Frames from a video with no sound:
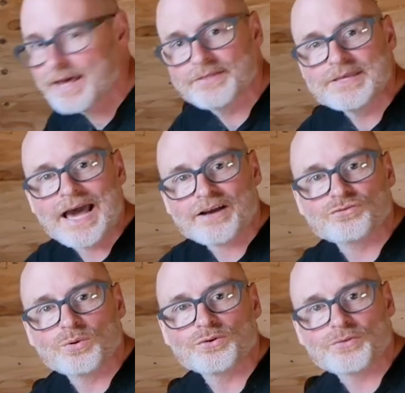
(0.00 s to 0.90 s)
and the
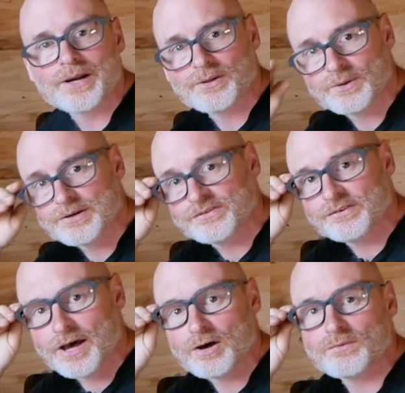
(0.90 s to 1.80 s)
actual trailer
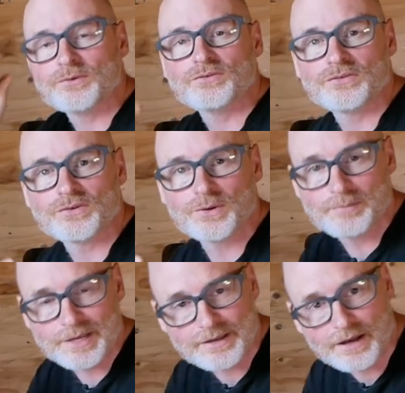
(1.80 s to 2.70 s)
itself, which is going
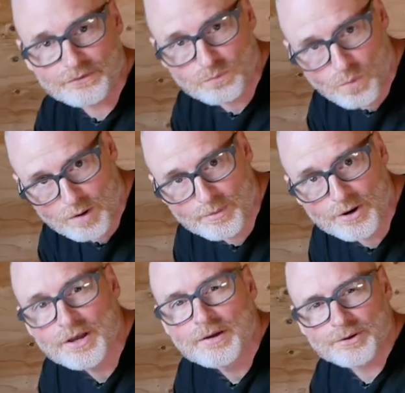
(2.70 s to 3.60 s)
to make the house warmer,